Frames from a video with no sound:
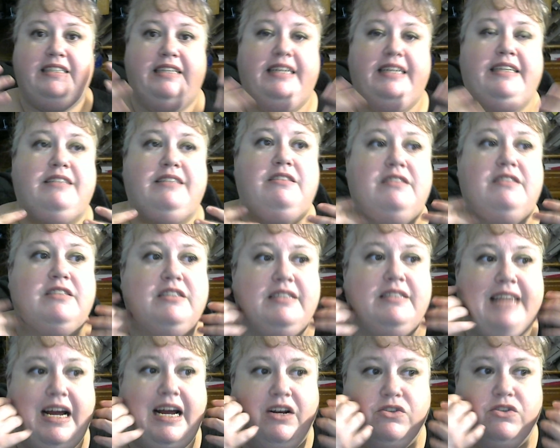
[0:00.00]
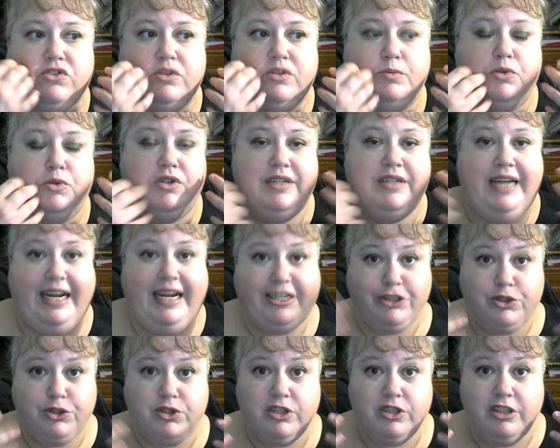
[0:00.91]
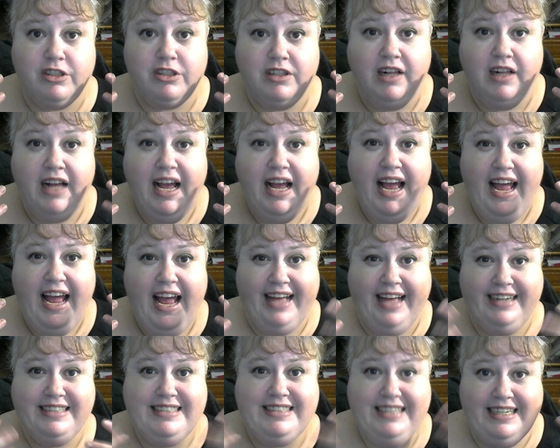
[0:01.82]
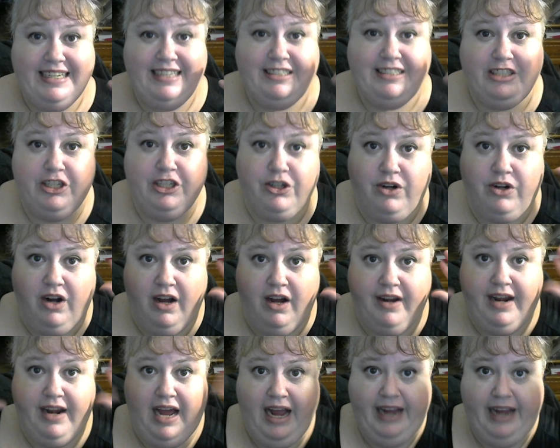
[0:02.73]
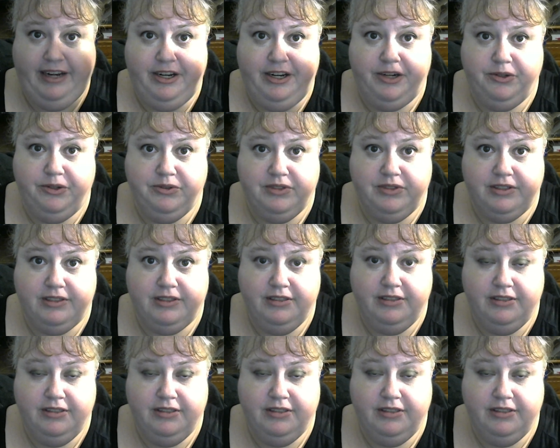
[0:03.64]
it sounds more natural and it's easier on high notes,